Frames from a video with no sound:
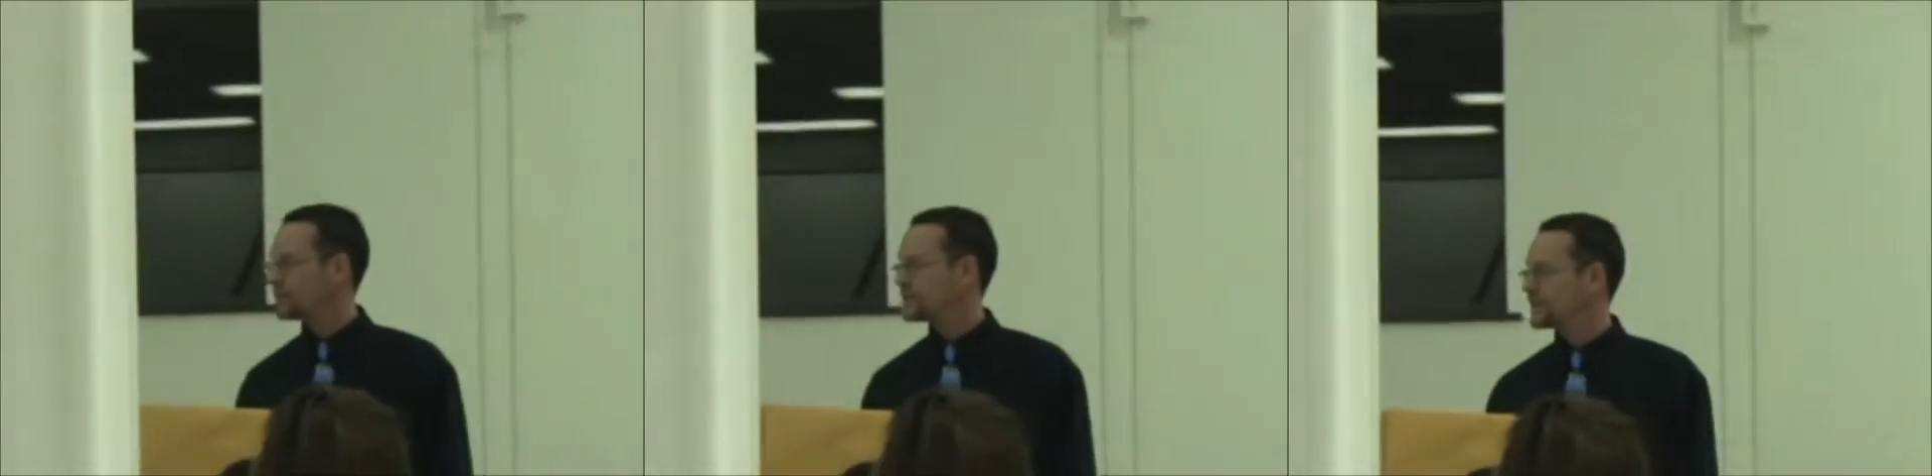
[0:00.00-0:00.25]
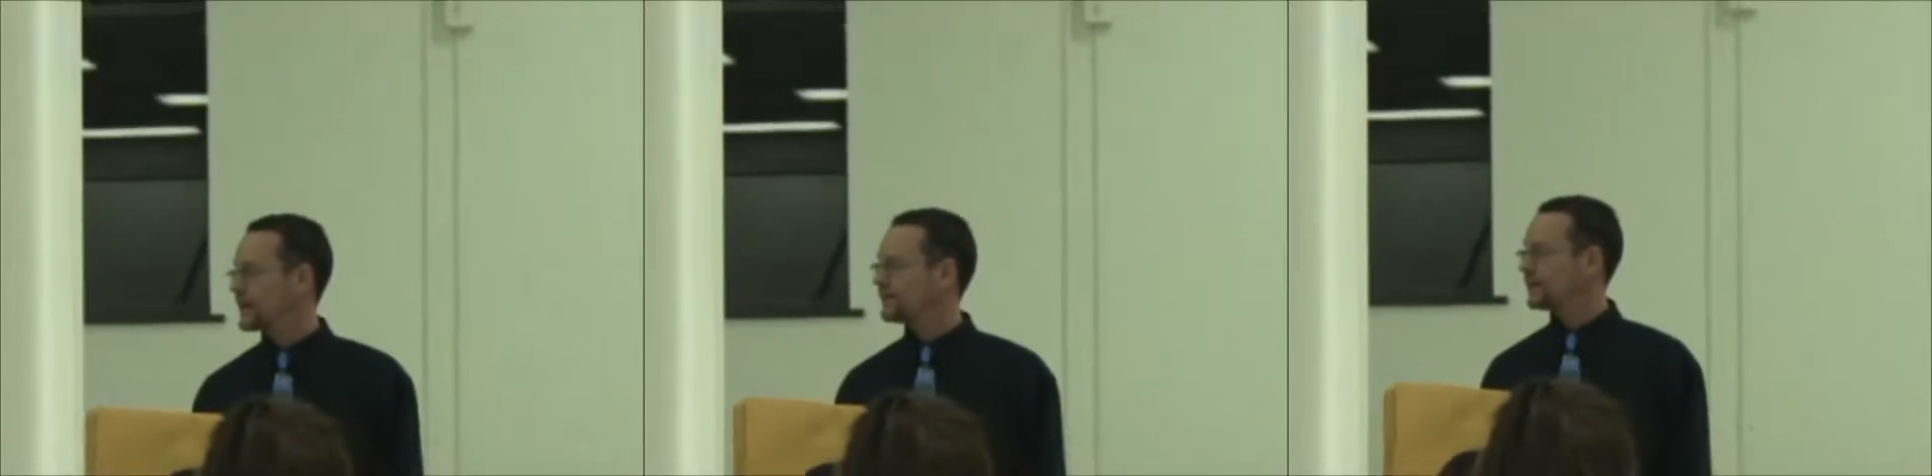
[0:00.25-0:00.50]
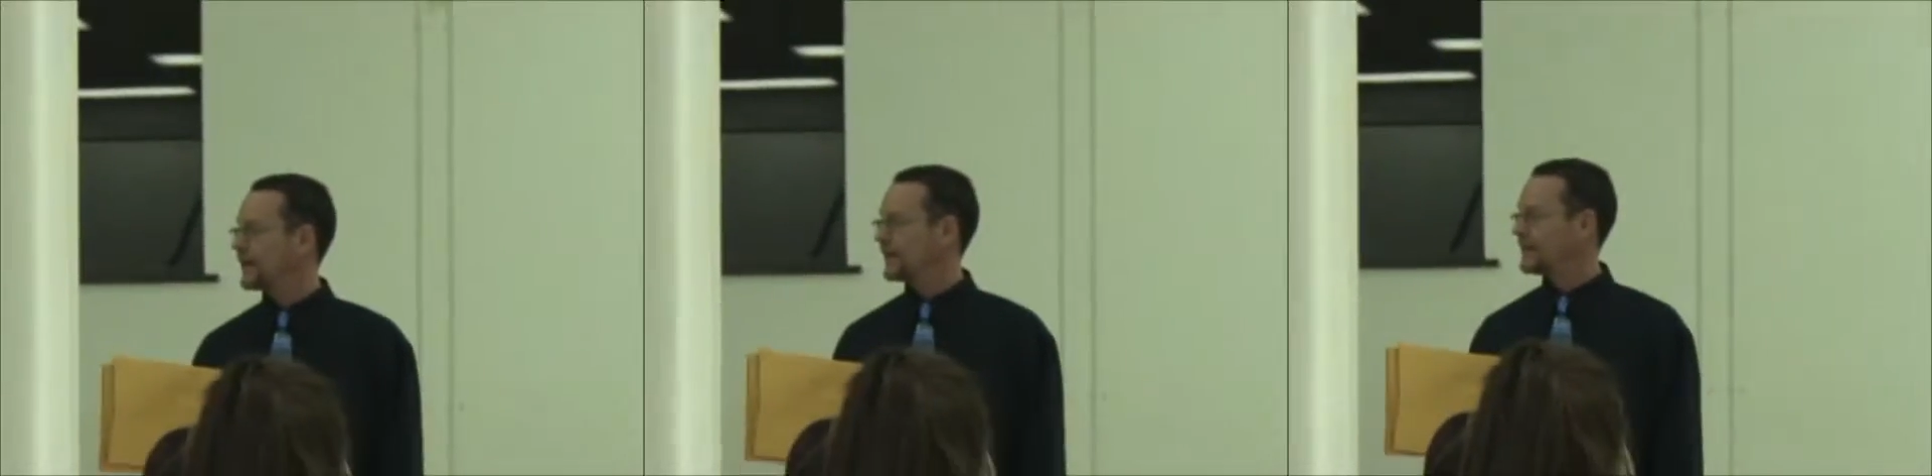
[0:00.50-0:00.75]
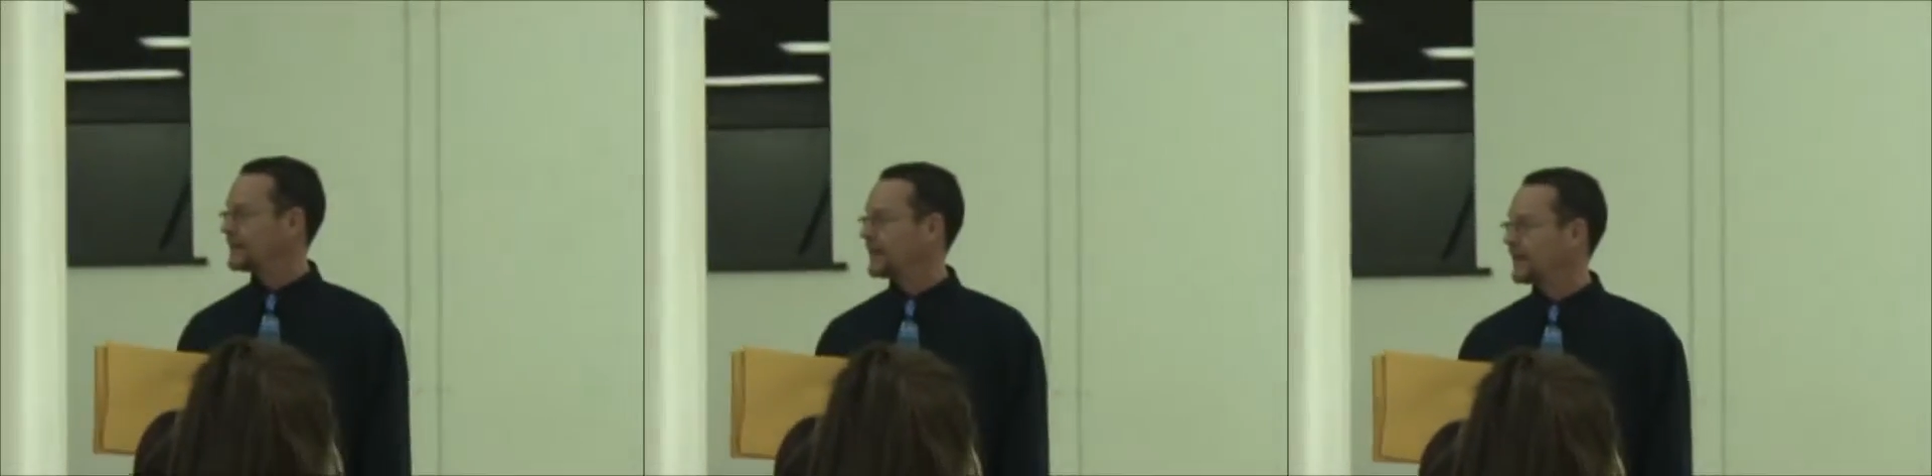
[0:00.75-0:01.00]
it was never
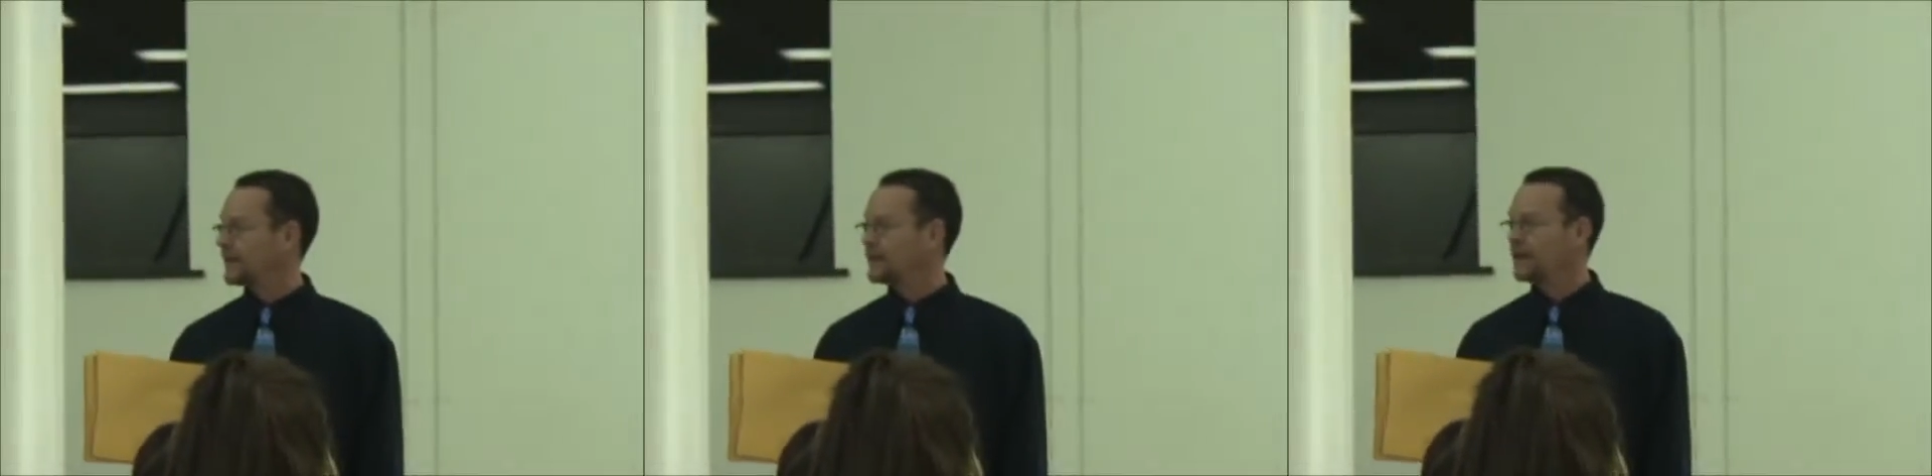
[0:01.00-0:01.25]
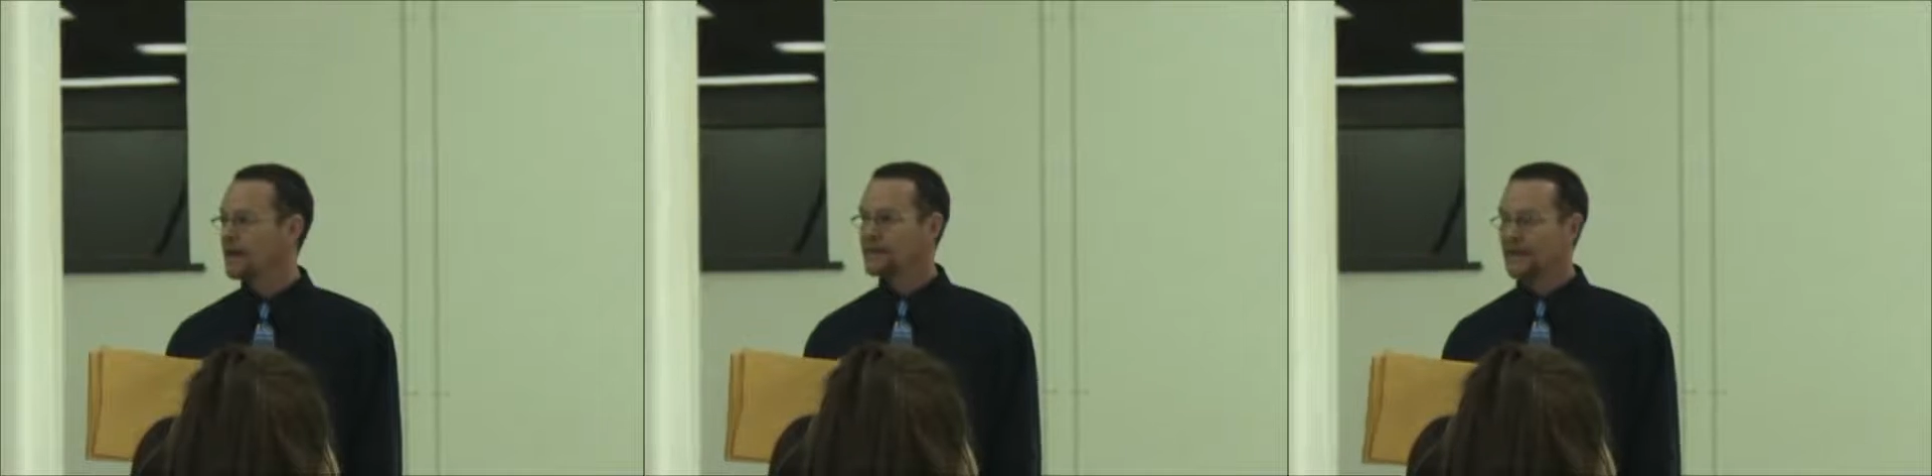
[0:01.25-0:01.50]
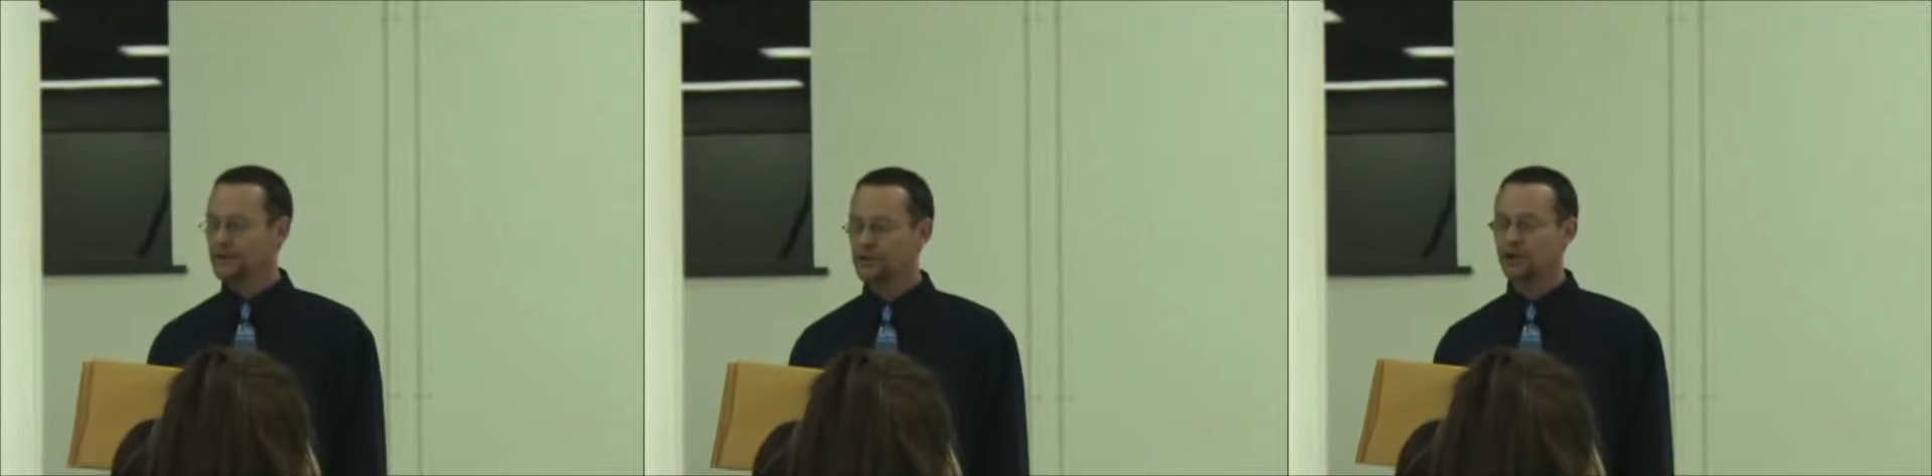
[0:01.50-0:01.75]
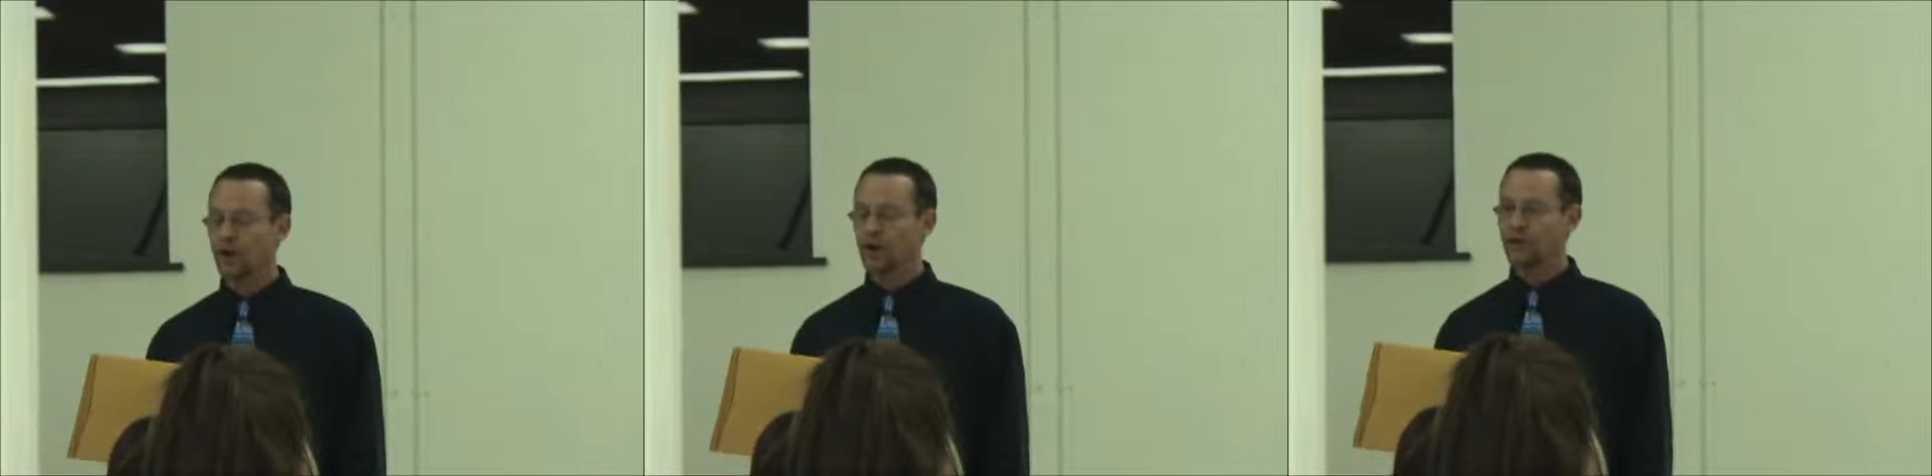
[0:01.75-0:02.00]
anything that
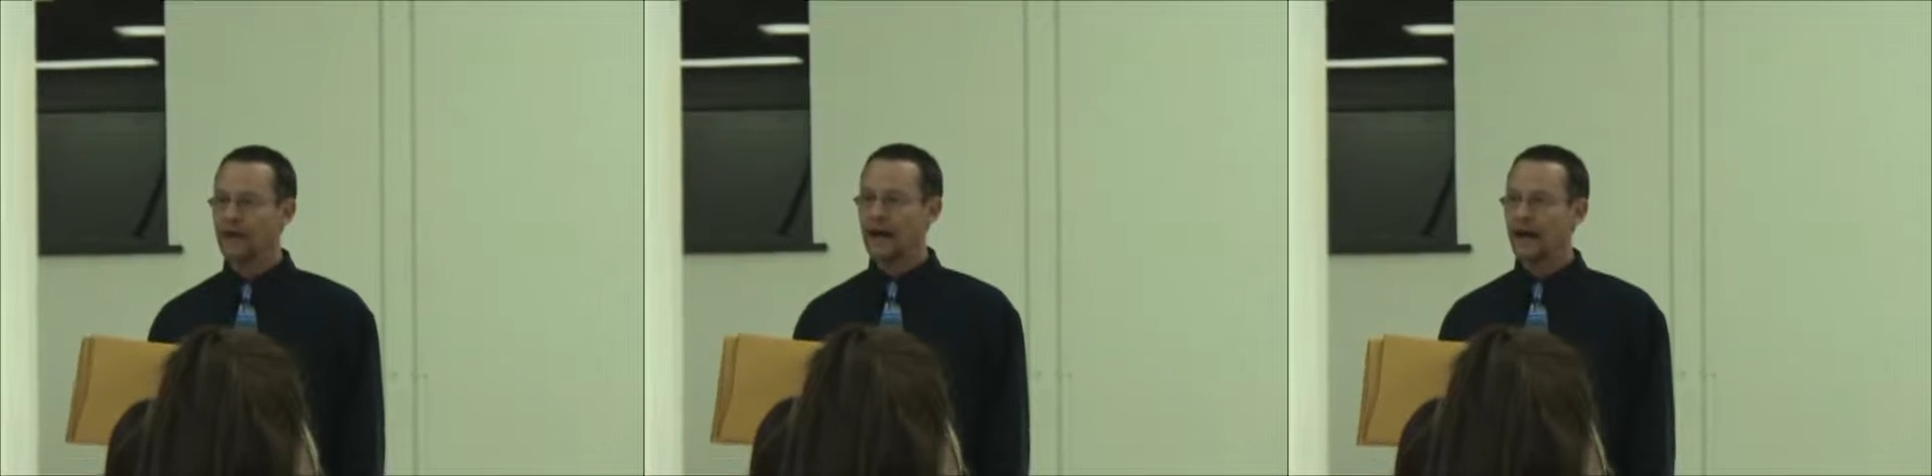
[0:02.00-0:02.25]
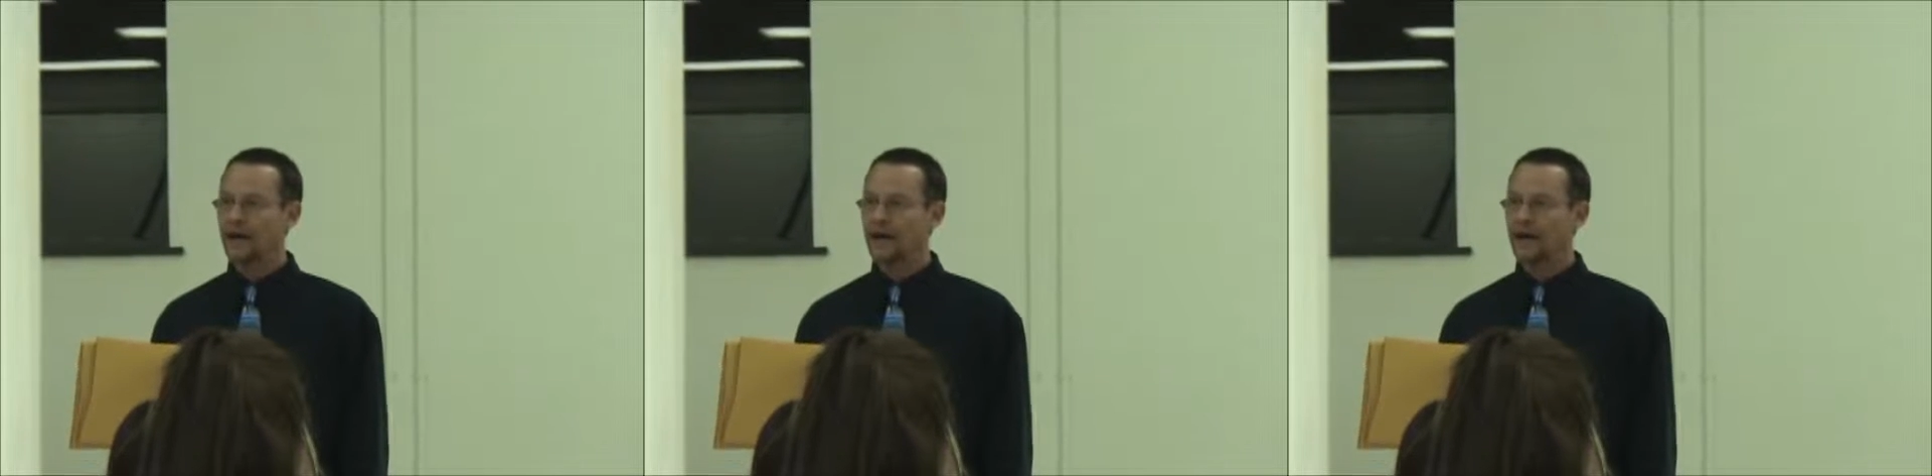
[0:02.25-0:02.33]
showed